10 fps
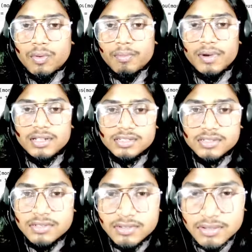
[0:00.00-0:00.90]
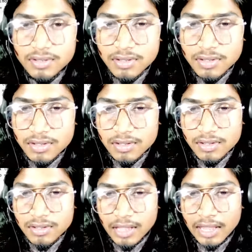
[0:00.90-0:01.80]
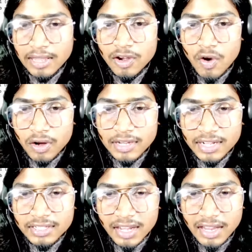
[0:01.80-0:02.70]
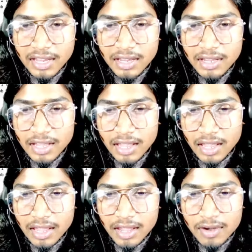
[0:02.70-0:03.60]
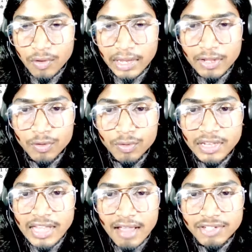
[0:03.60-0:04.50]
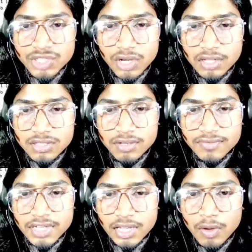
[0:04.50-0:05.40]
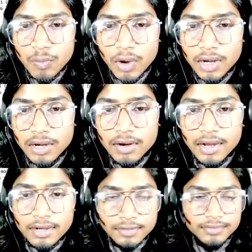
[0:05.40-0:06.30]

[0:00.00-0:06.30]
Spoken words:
plus I cannot take 3 and I can only have a chance of taking 1, right?